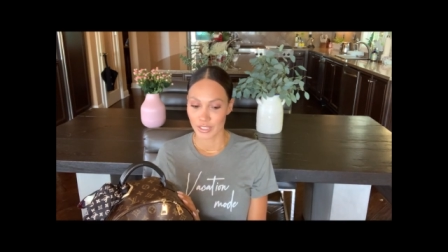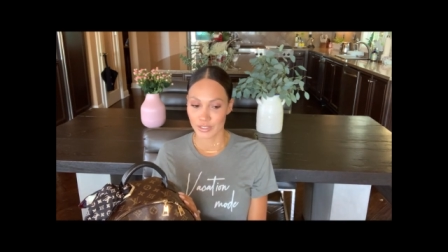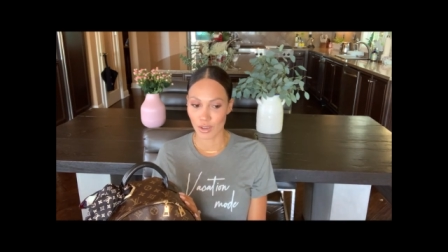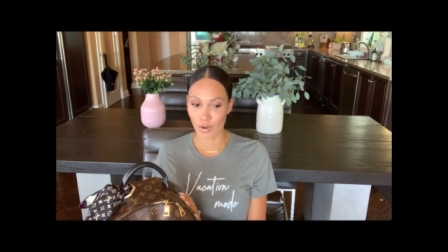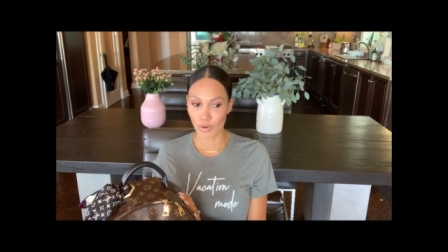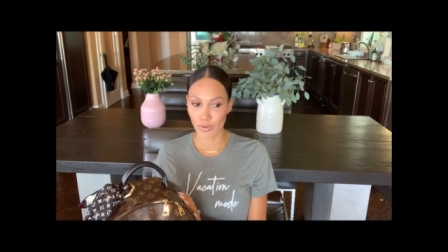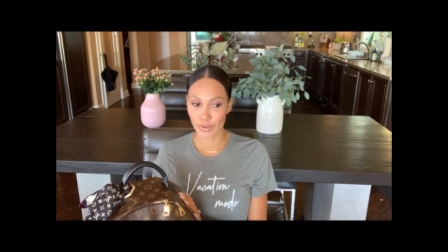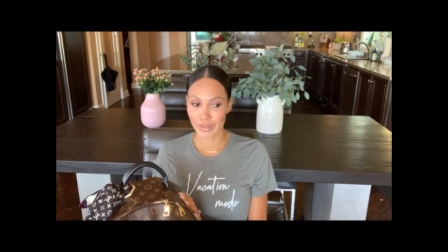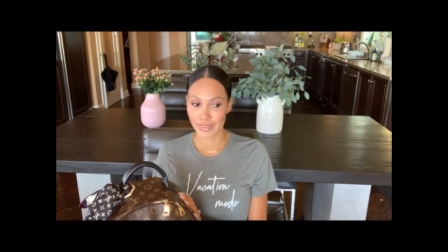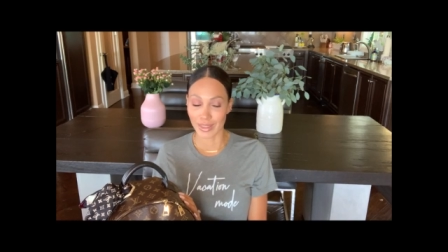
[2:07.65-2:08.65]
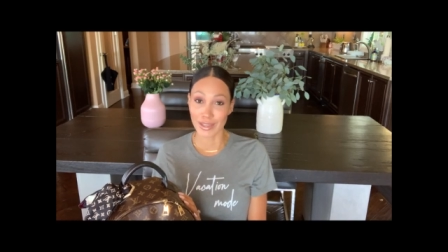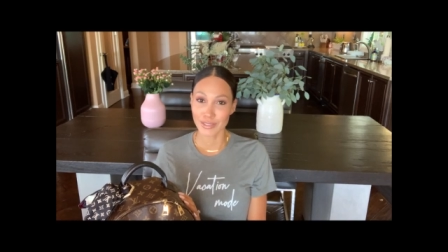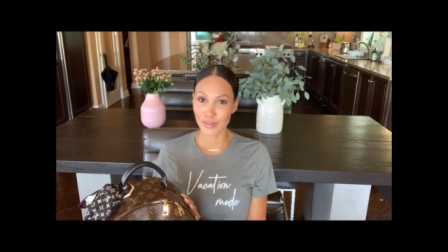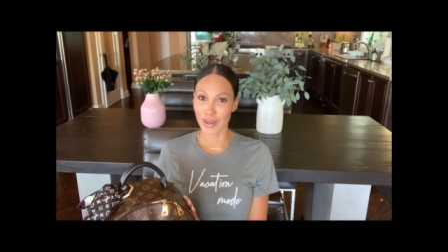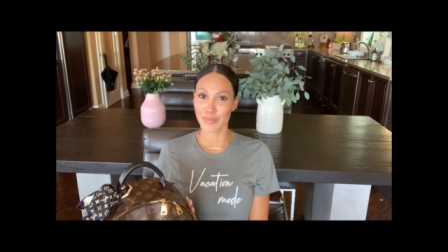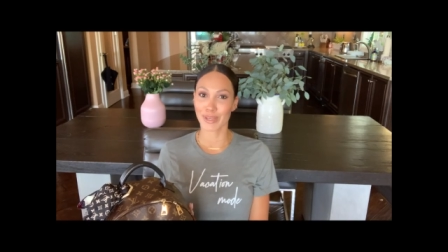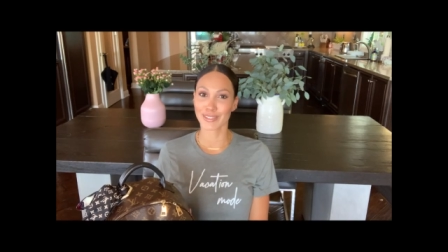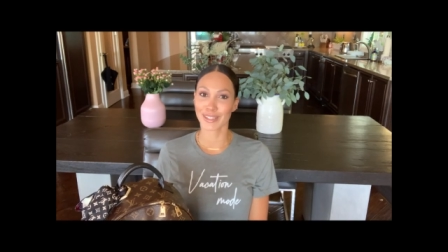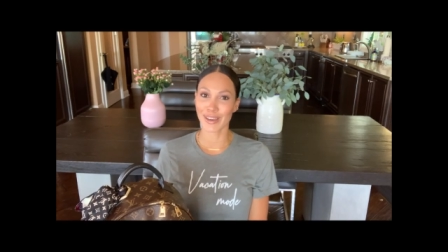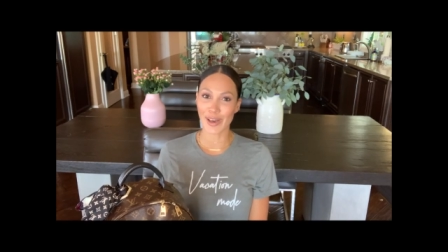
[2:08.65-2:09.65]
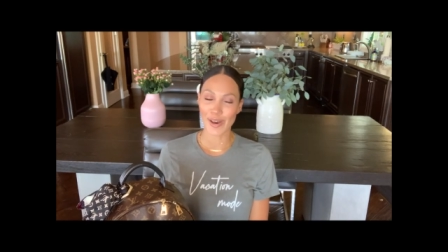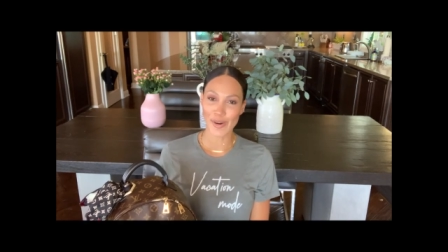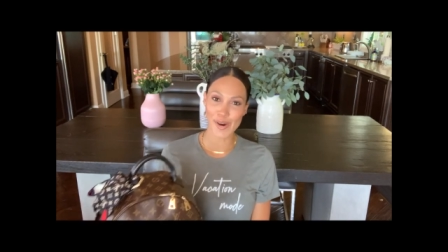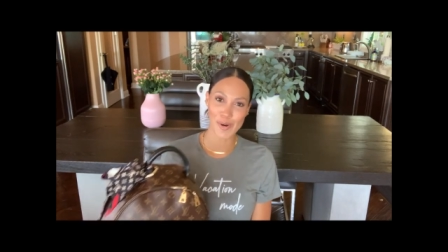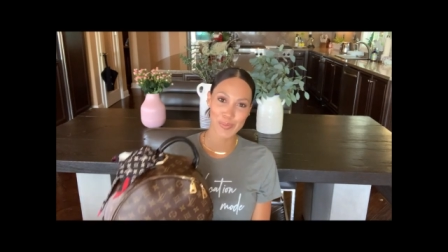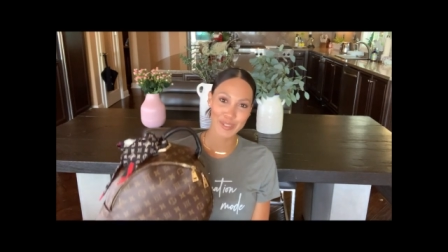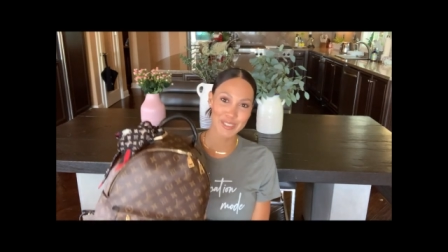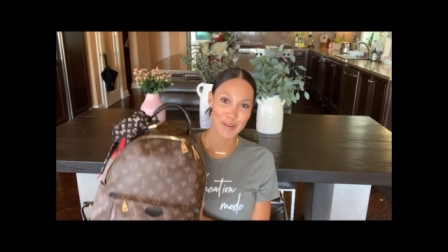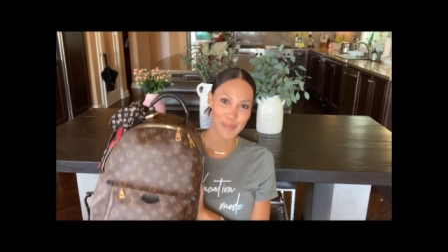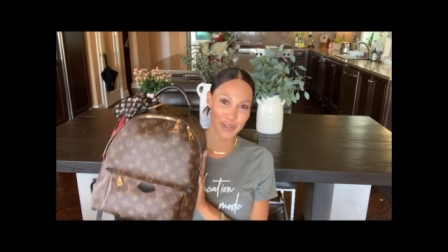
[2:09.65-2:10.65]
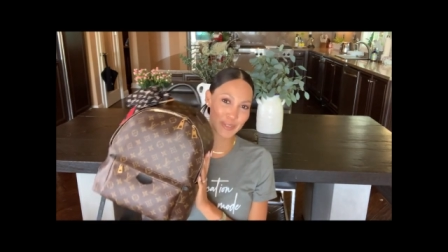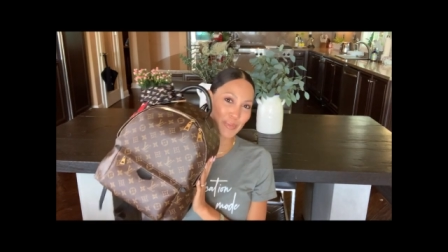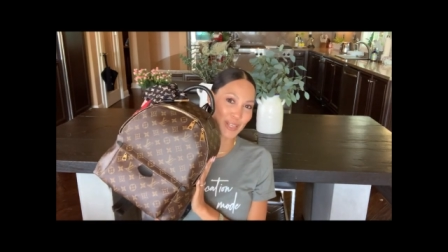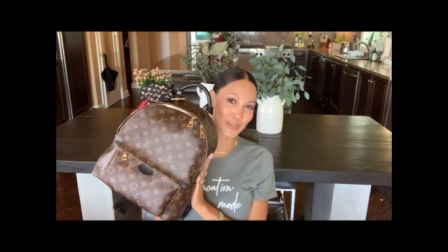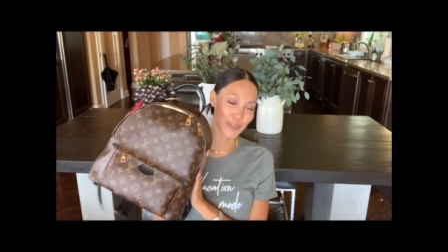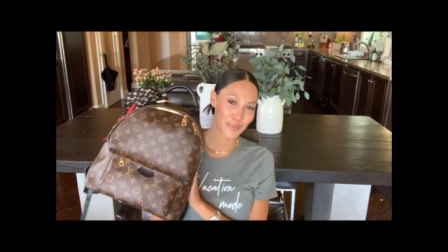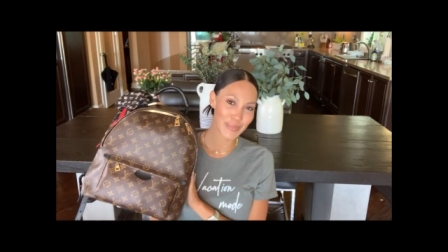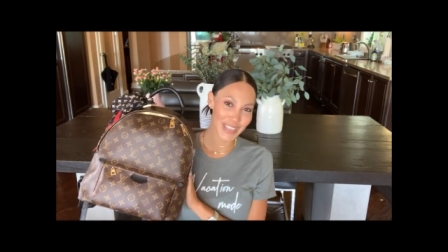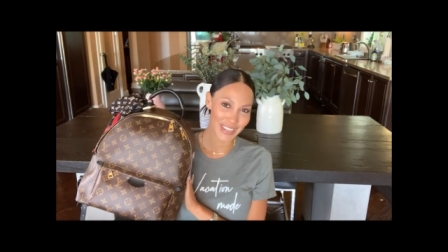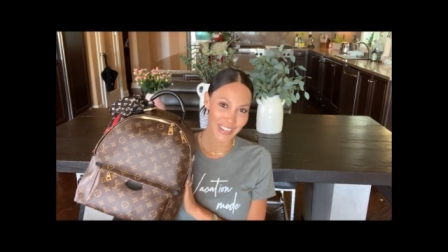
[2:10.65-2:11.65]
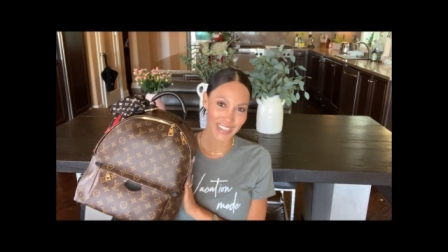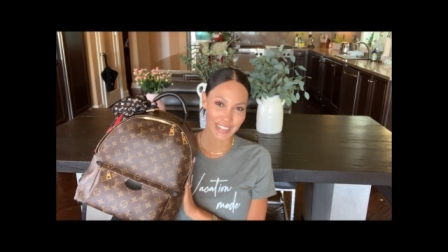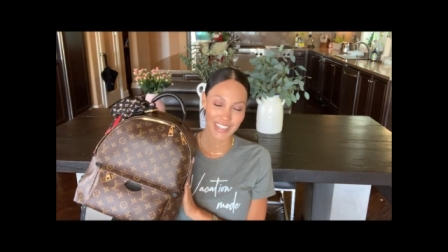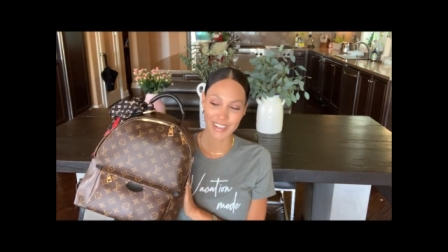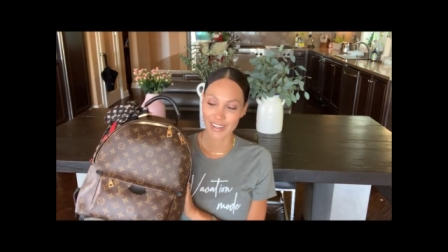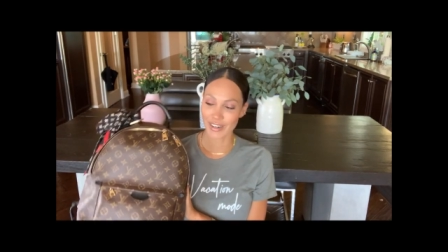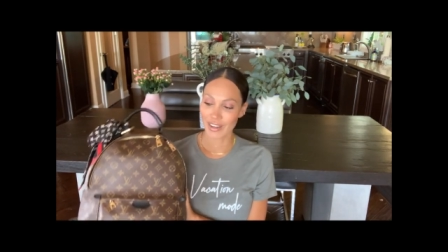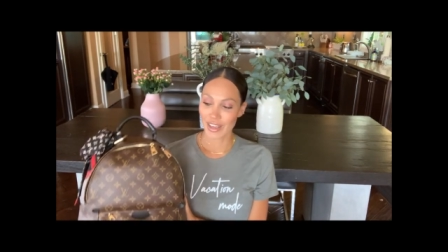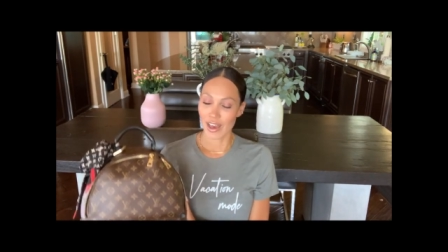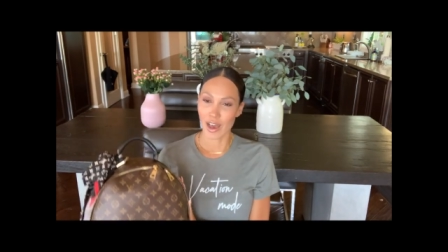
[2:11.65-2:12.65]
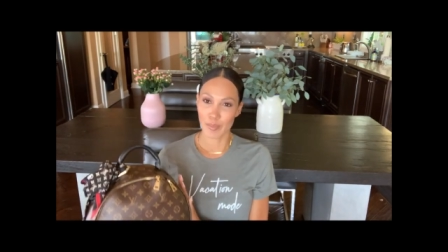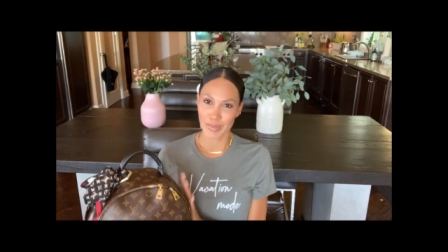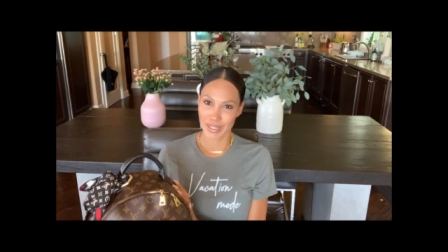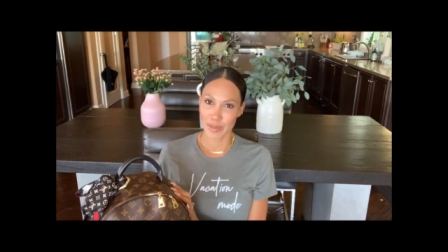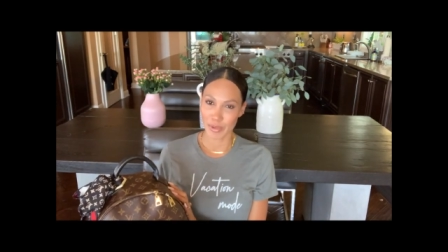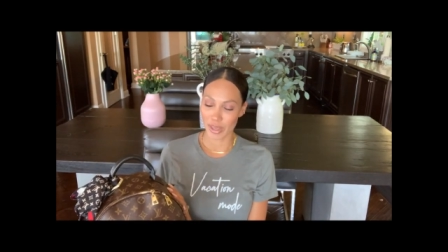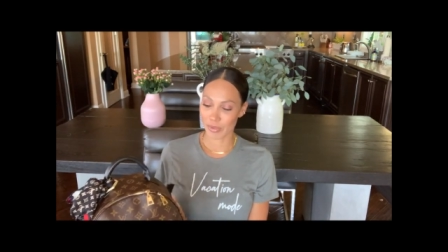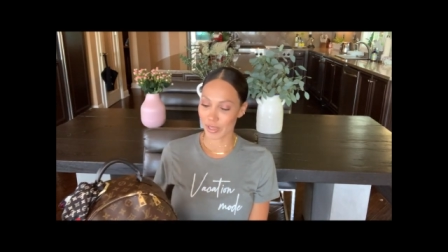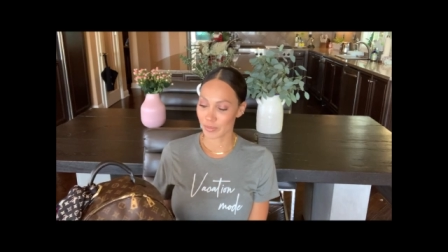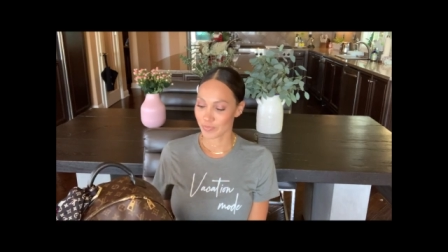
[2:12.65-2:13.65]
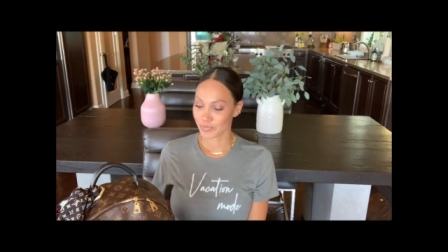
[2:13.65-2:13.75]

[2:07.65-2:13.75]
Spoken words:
So that's great because it opens up more space for me in here, me and the baby.